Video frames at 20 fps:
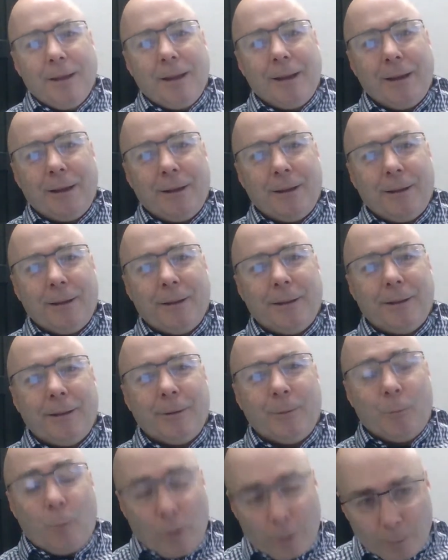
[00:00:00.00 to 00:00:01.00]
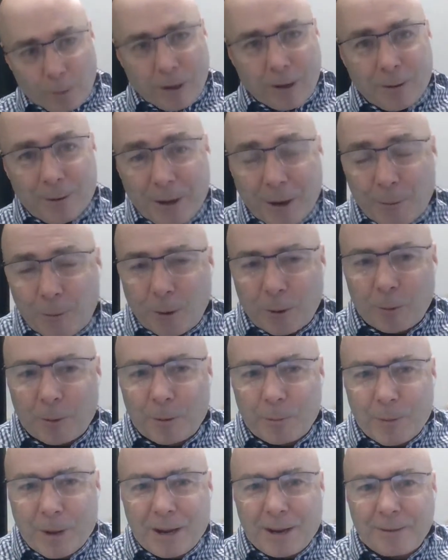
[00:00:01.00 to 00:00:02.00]
What do
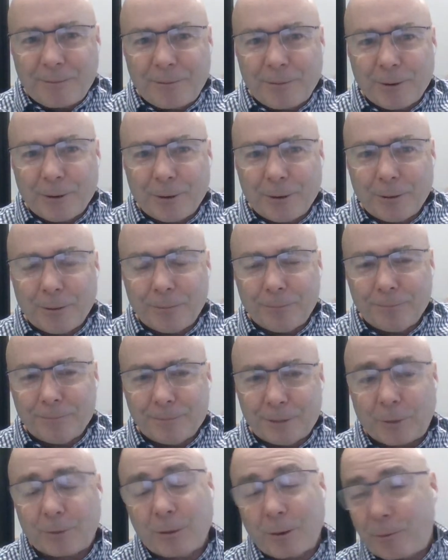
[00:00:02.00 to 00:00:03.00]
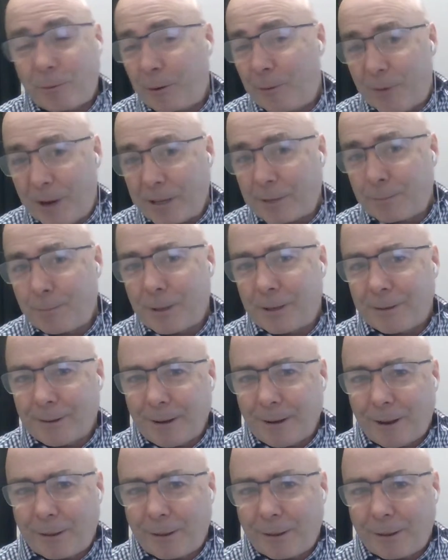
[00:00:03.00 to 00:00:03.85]
we mean for for investment?